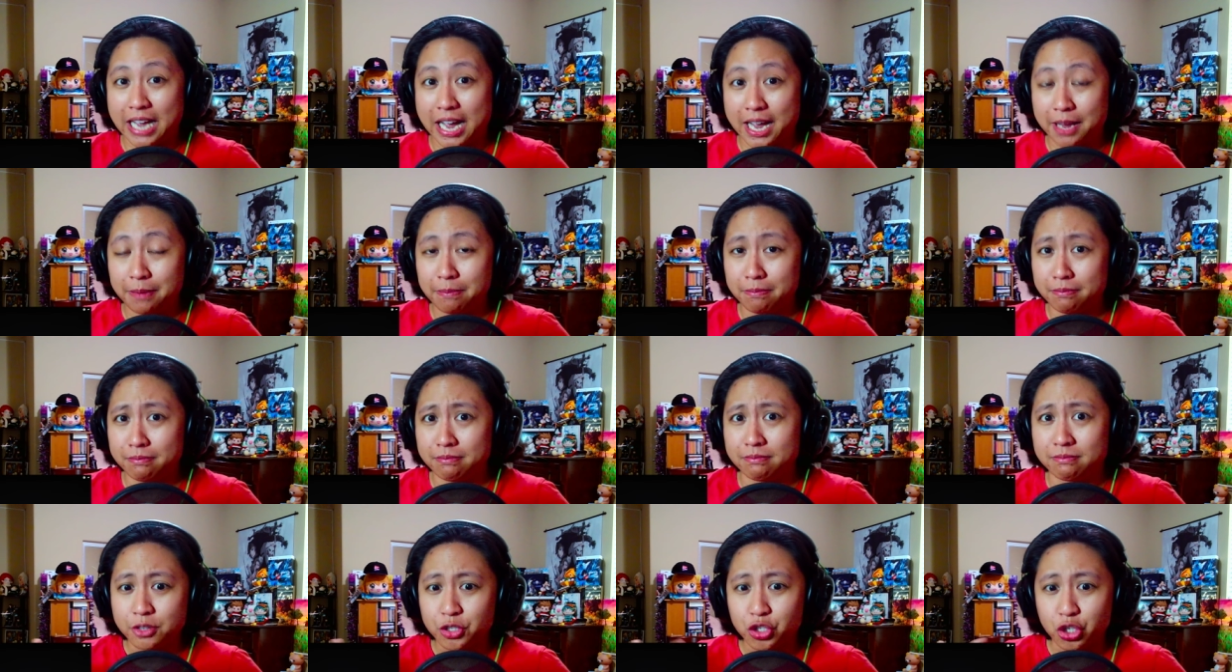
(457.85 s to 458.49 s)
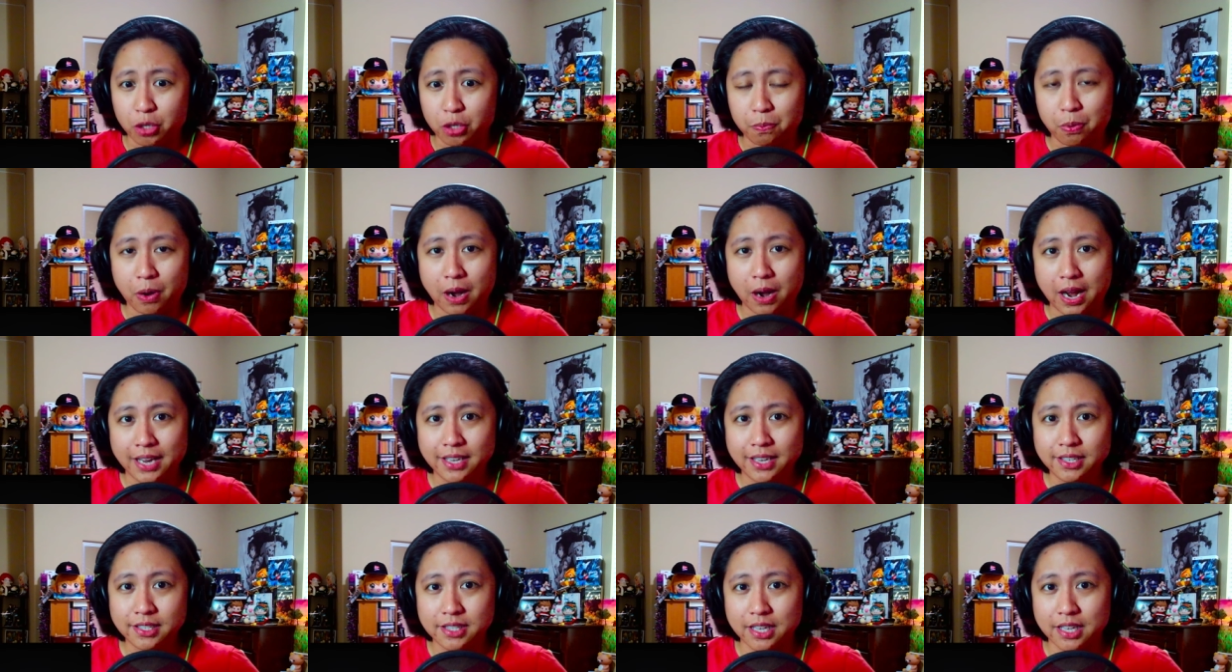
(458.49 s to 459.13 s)
I'm
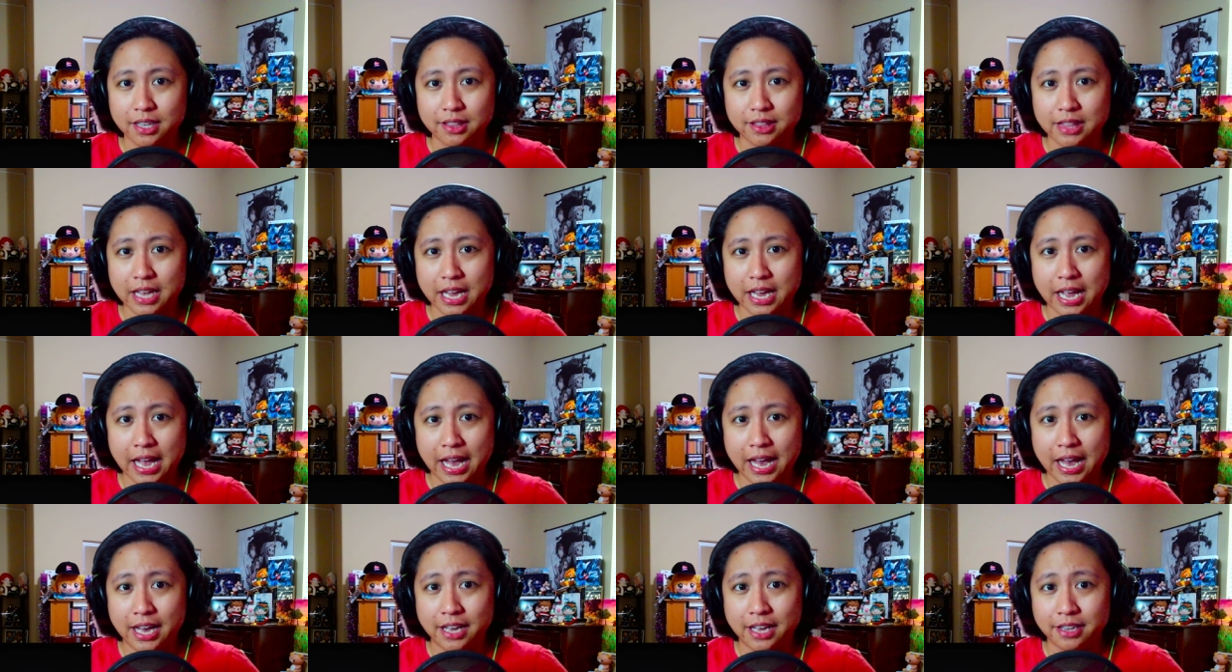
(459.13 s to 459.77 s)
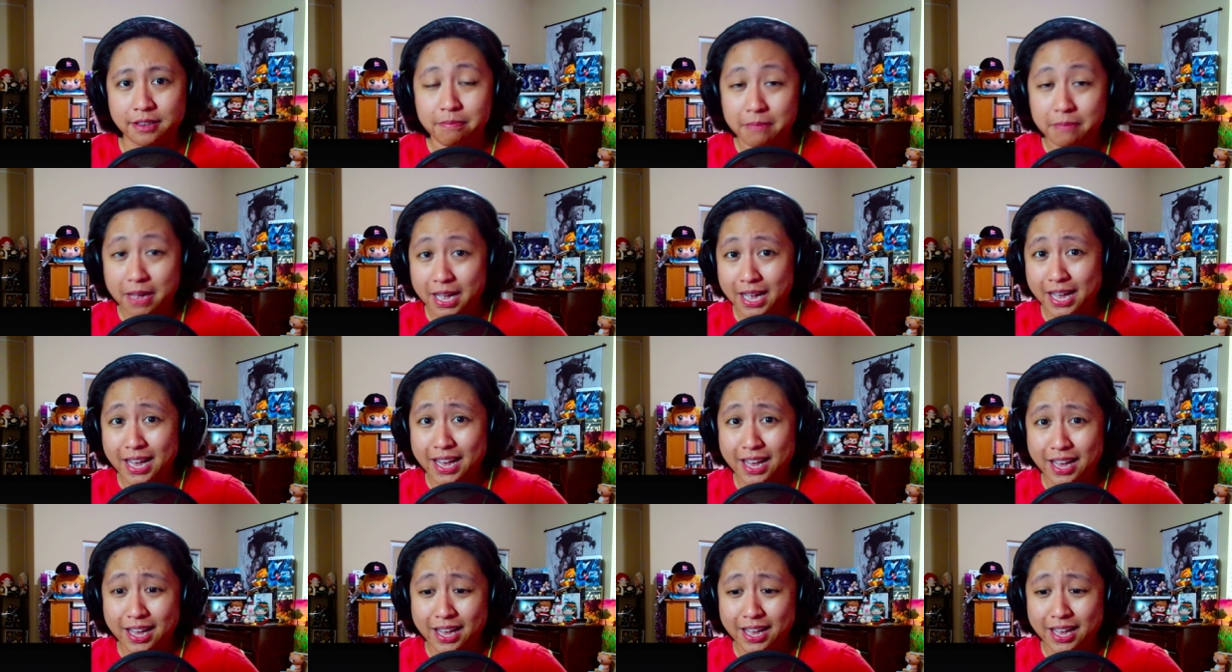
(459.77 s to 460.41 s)
surprised that they had
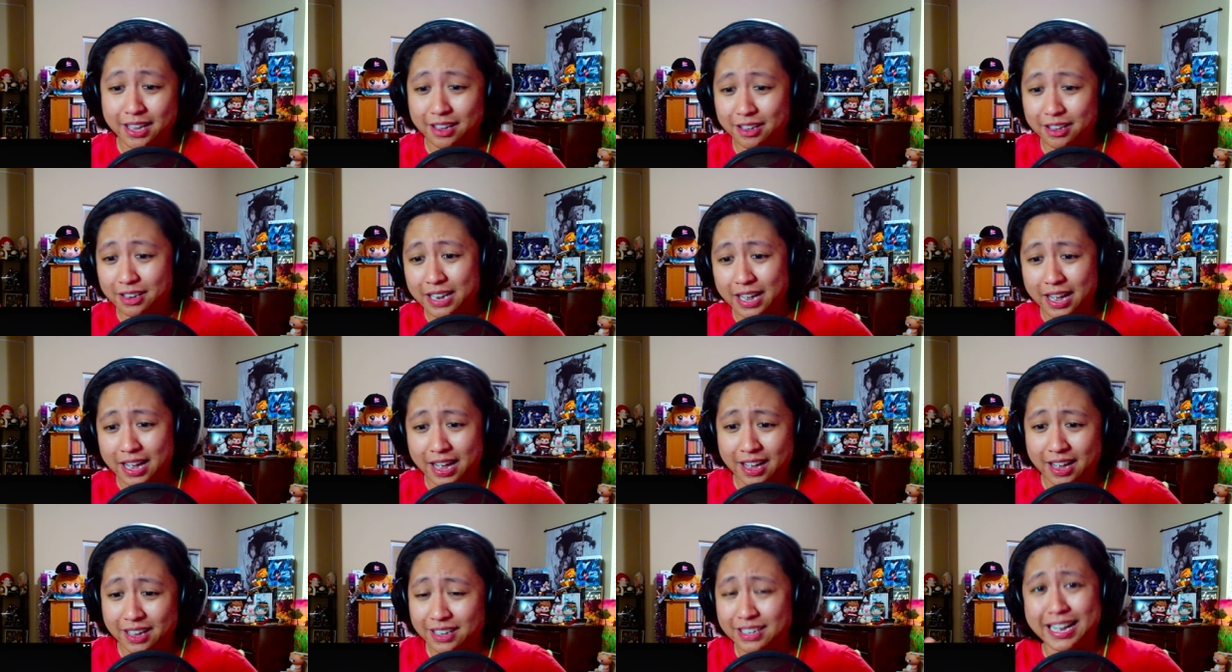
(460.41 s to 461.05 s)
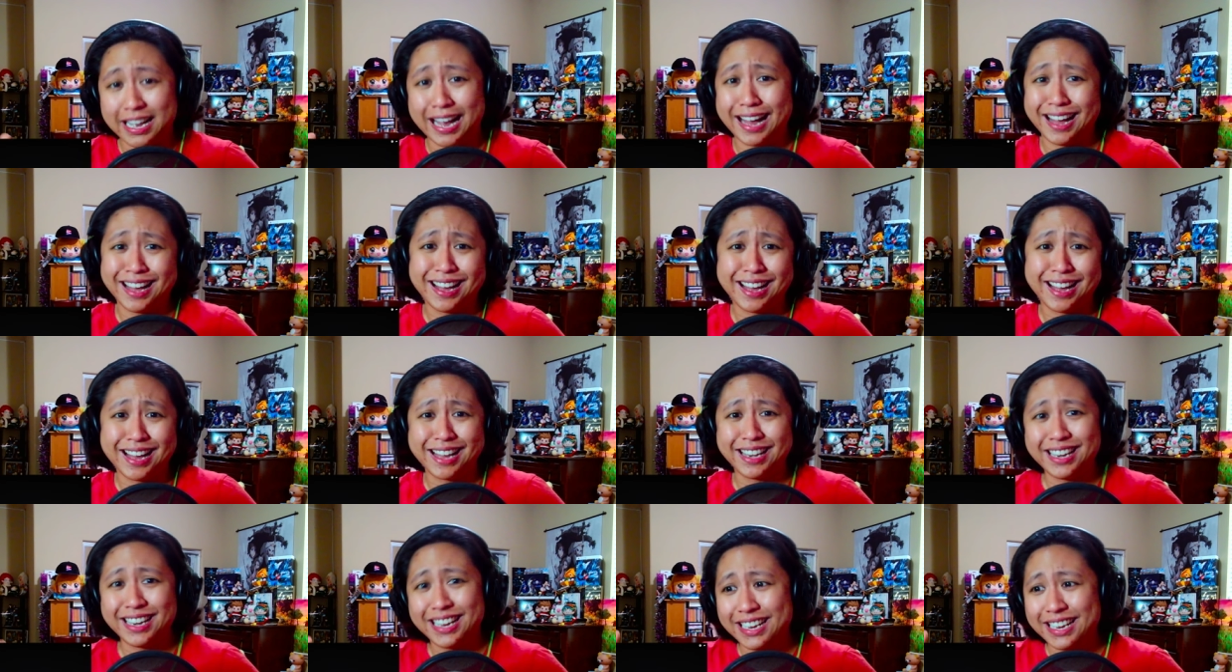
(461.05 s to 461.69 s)

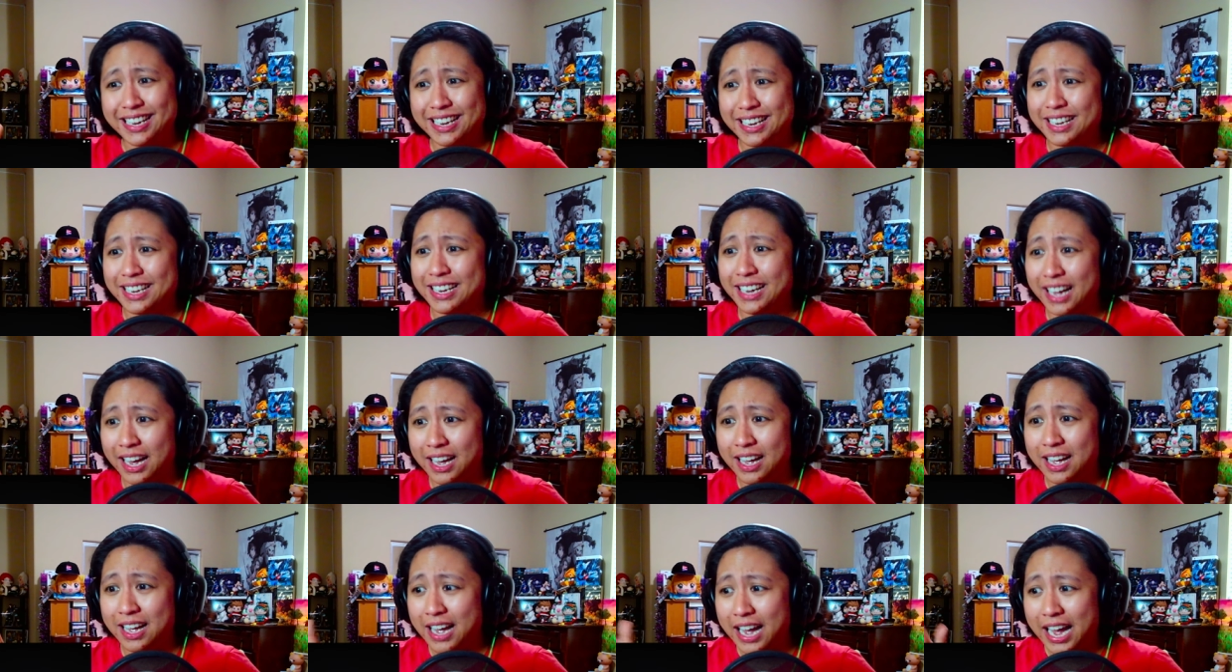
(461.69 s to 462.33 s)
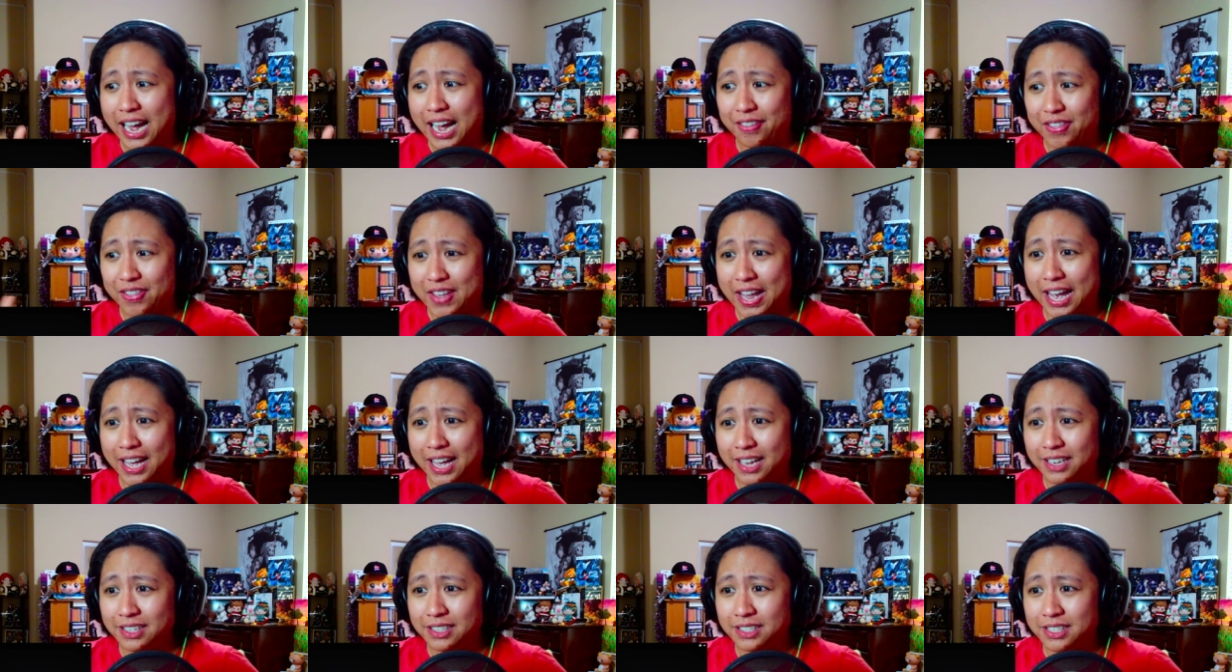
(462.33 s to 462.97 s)
Mayonakani at the
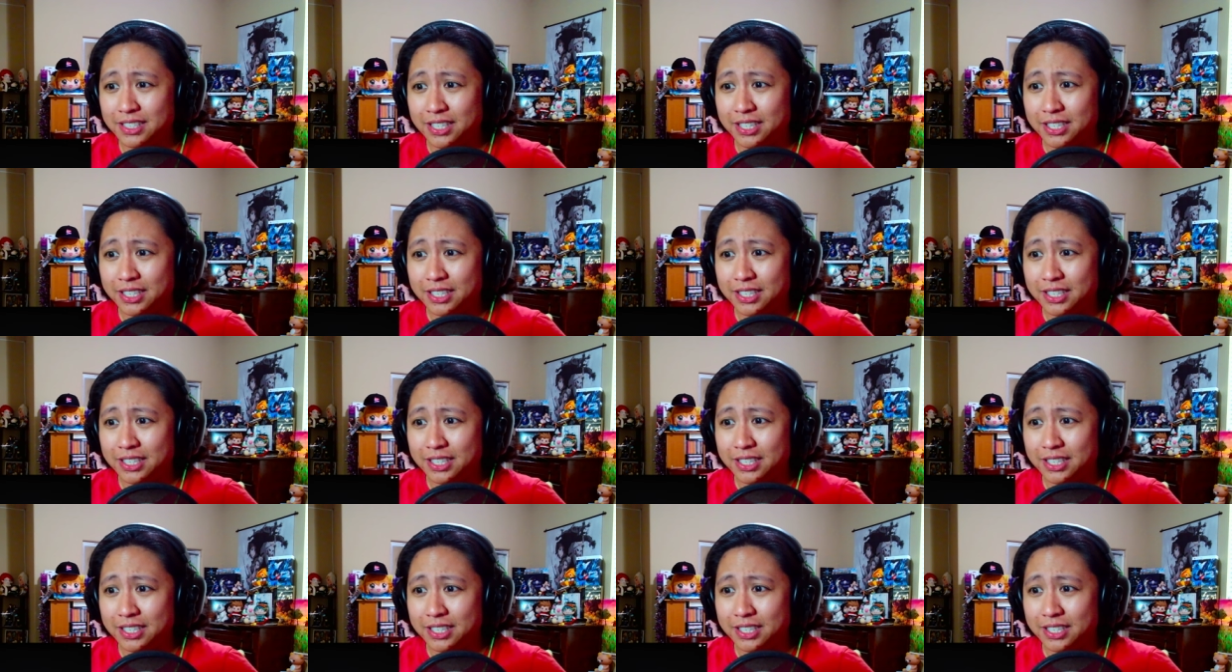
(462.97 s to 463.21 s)
end